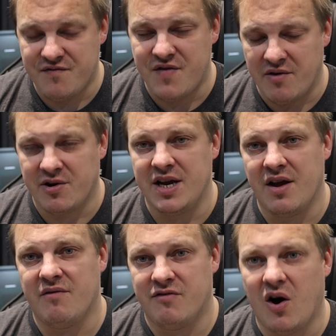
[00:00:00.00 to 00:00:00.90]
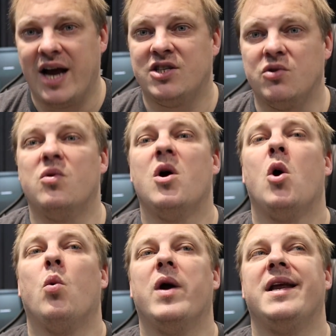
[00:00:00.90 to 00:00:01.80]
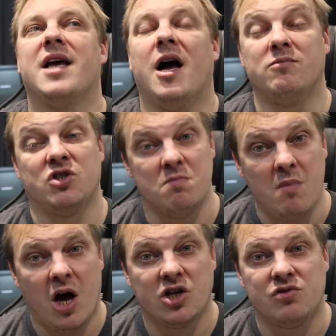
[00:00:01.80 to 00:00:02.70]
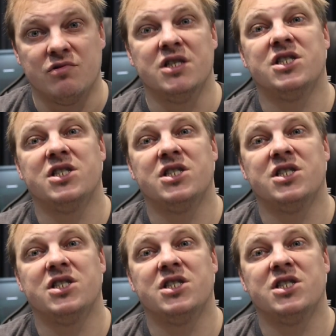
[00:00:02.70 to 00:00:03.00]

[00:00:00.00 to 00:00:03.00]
very vital when it comes to mastering,